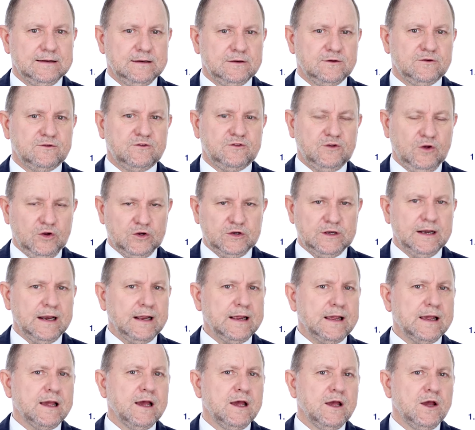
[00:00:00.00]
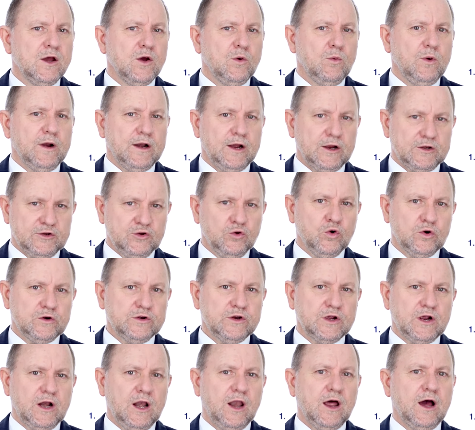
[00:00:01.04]
And certainly when I talk
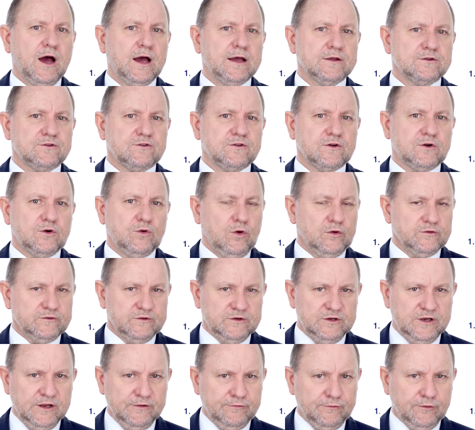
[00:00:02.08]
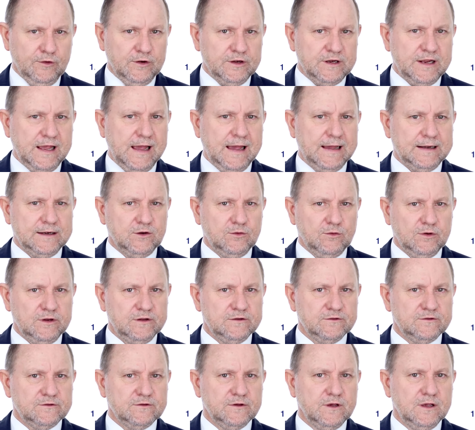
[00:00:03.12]
to clients across different
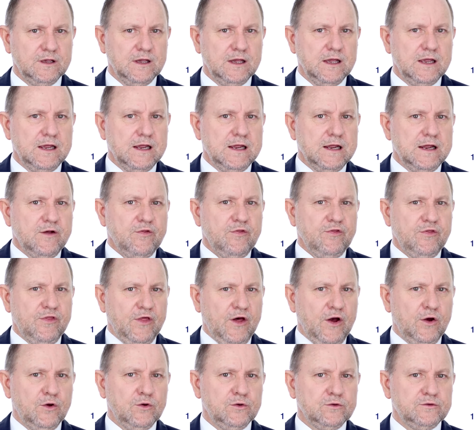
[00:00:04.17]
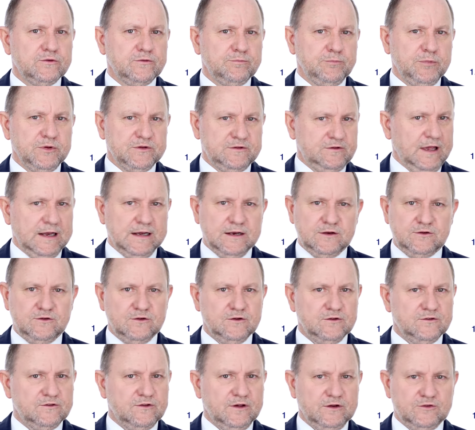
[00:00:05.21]
categories, those
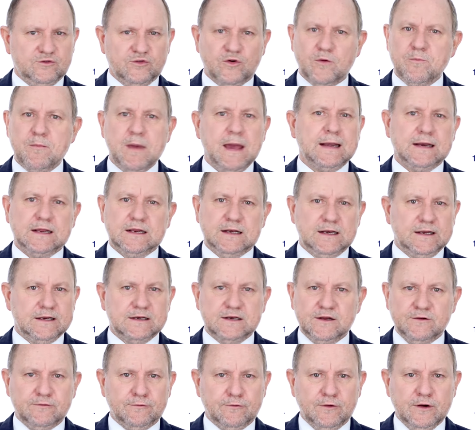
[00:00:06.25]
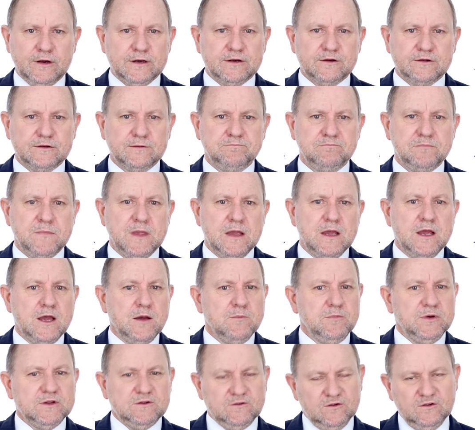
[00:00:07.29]
percentages are dramatically different.
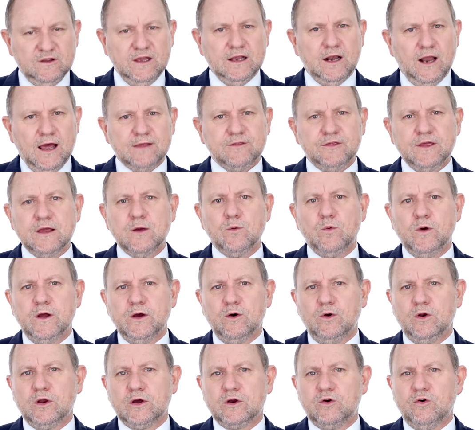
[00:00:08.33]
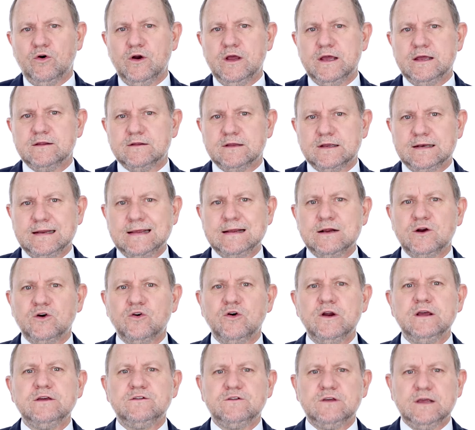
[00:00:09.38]
But still, I think we all agree that
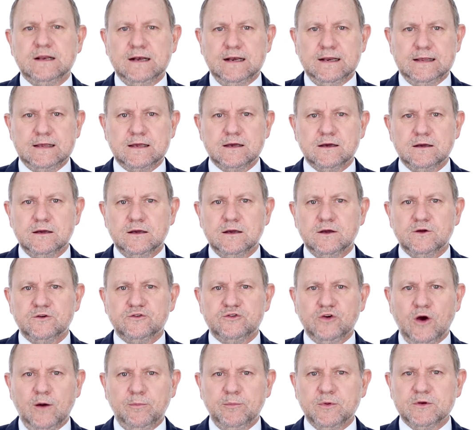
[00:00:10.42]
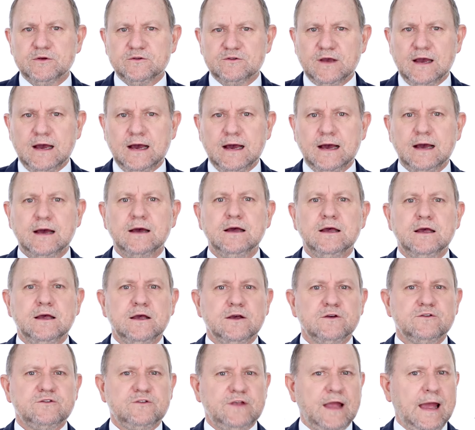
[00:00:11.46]
increasingly shoppers are
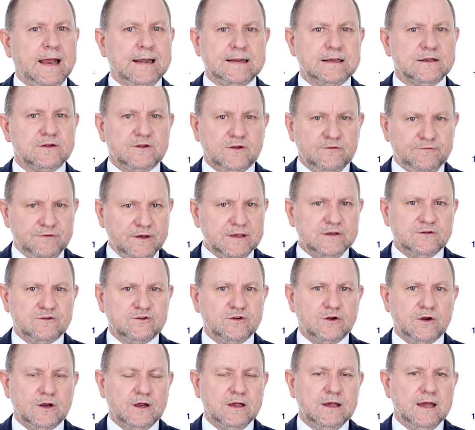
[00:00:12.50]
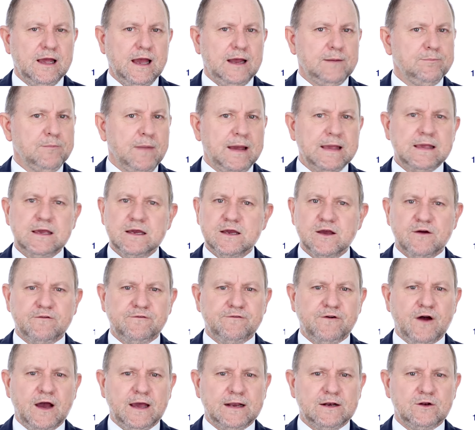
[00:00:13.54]
standing at the fixture and making a
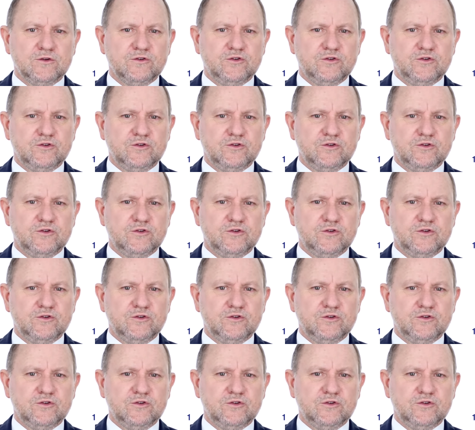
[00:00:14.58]
final